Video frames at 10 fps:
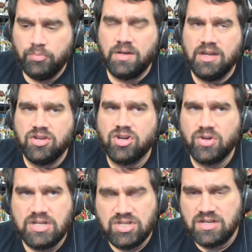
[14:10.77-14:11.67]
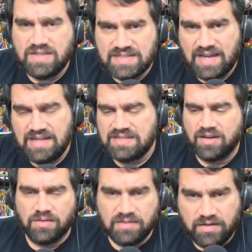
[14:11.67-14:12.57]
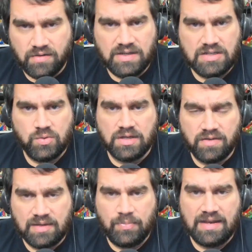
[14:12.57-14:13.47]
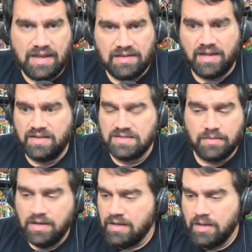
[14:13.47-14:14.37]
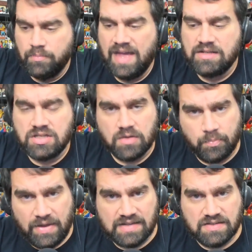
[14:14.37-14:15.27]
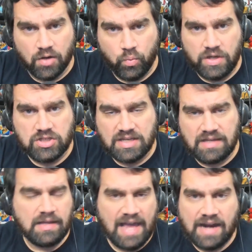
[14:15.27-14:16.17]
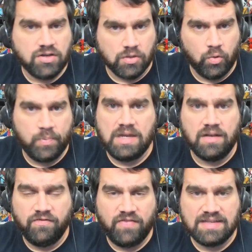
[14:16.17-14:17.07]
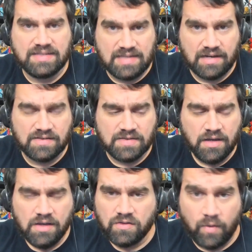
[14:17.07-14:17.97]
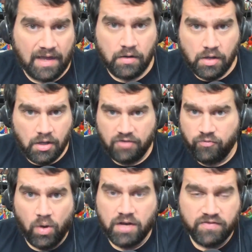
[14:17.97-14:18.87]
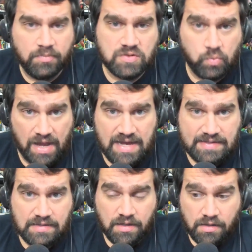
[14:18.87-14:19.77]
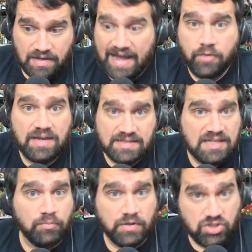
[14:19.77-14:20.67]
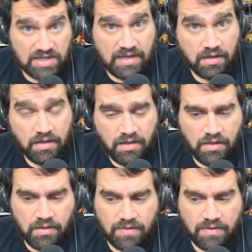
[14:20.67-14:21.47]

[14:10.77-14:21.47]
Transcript: But encouraging sites that are literally doing clickbait headlines and hedging their bets on which actor will be in Phase Six, so that if one of them is right, now they seem legit.